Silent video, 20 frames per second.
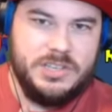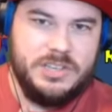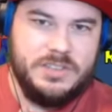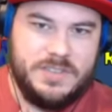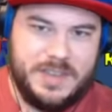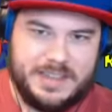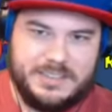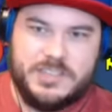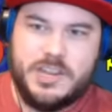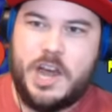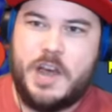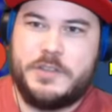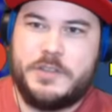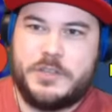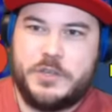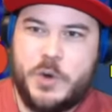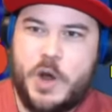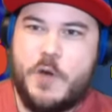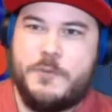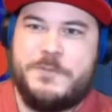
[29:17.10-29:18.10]
That's all the
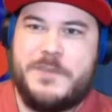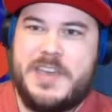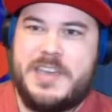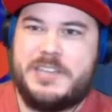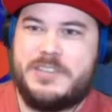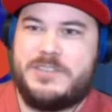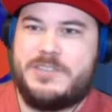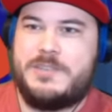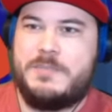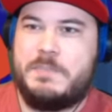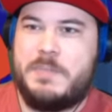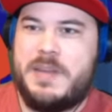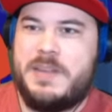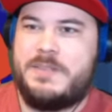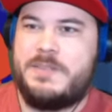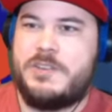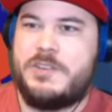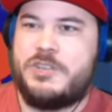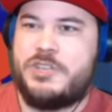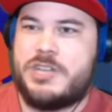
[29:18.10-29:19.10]
trophies!
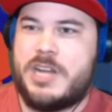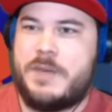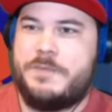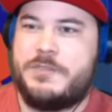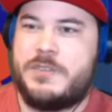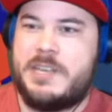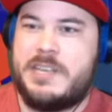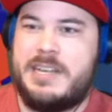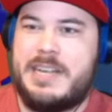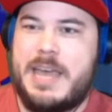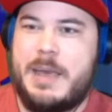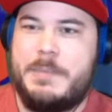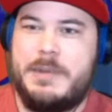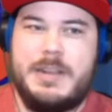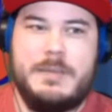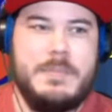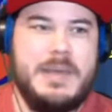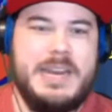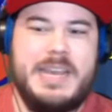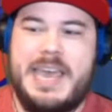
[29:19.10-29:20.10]
Beat the Chef's
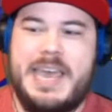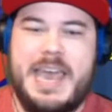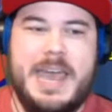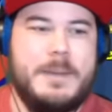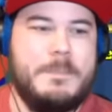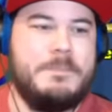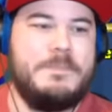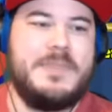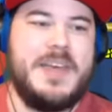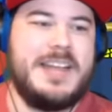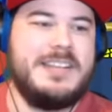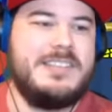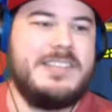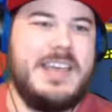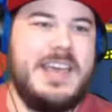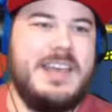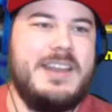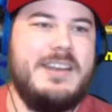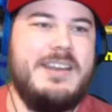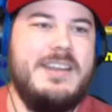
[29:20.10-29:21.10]
Calamity minigame. That's
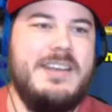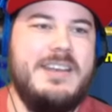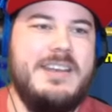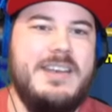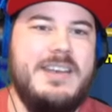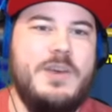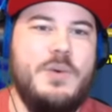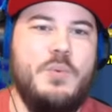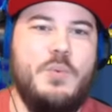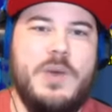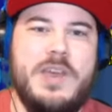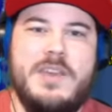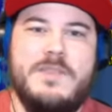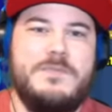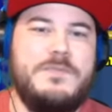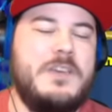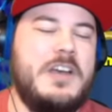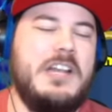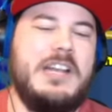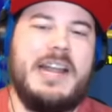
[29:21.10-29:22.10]
it.
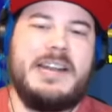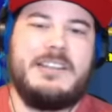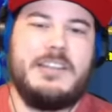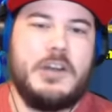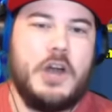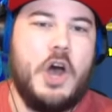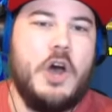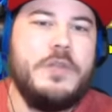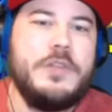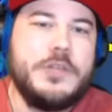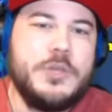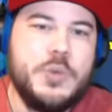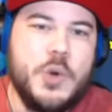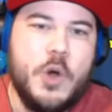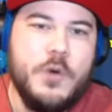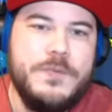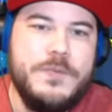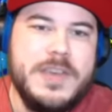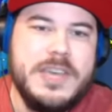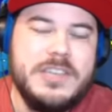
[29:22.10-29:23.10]
We've collected all the
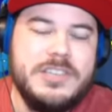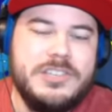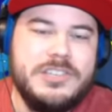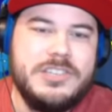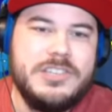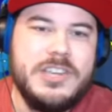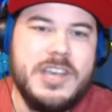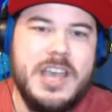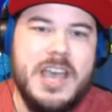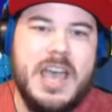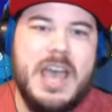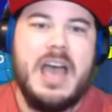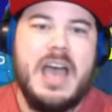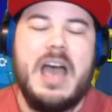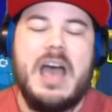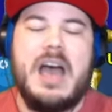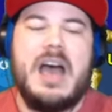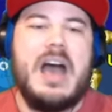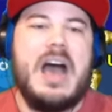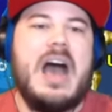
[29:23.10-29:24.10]
trophies.
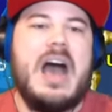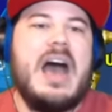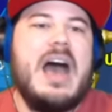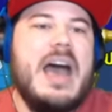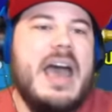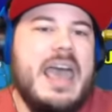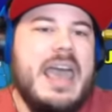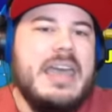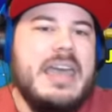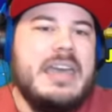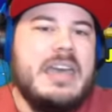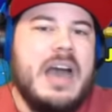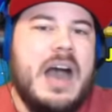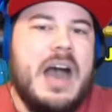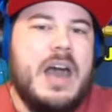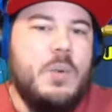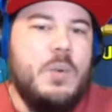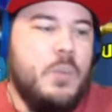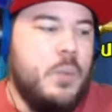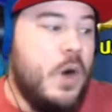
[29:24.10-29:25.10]
I
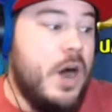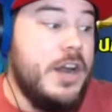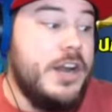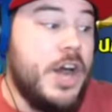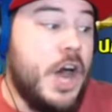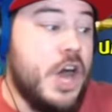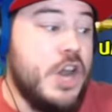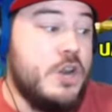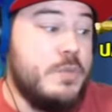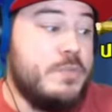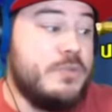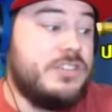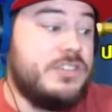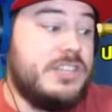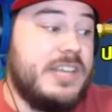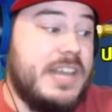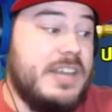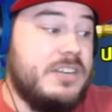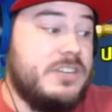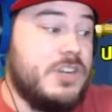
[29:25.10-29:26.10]
got one hundred
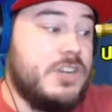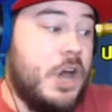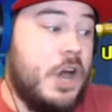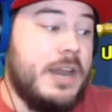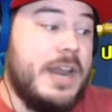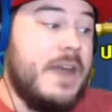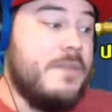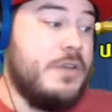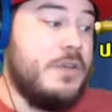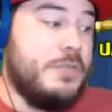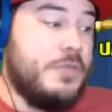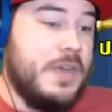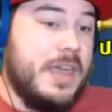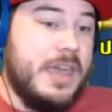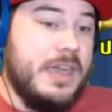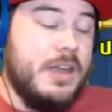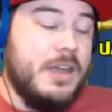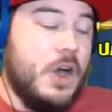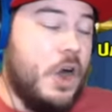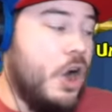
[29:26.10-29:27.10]
percent on
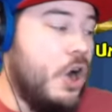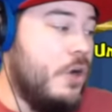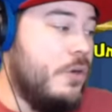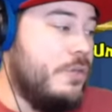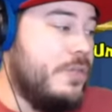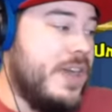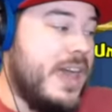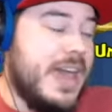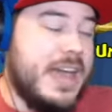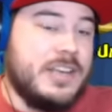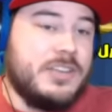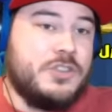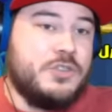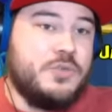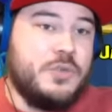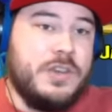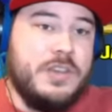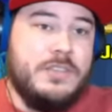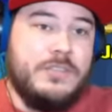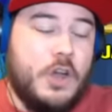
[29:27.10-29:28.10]
everything, all the
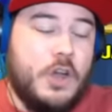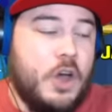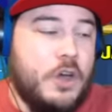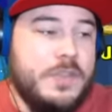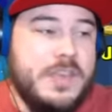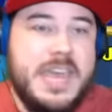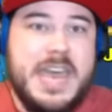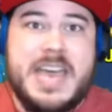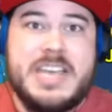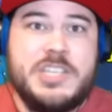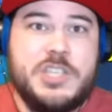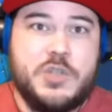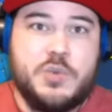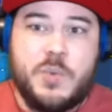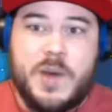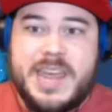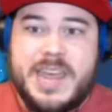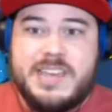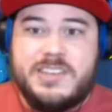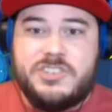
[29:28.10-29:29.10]
extras, all the S
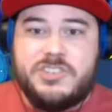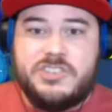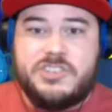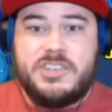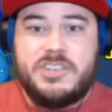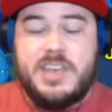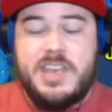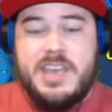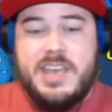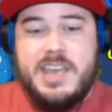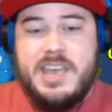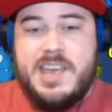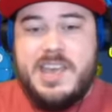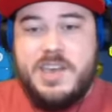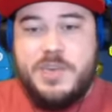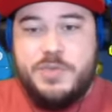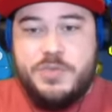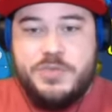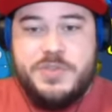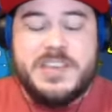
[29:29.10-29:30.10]
ranks.
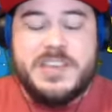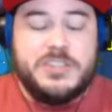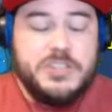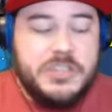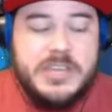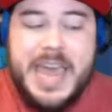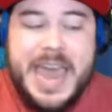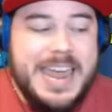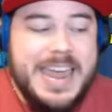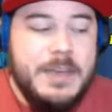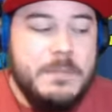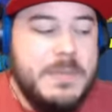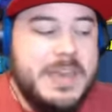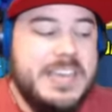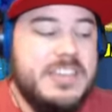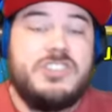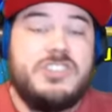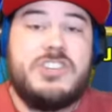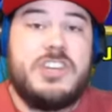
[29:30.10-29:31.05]
This game is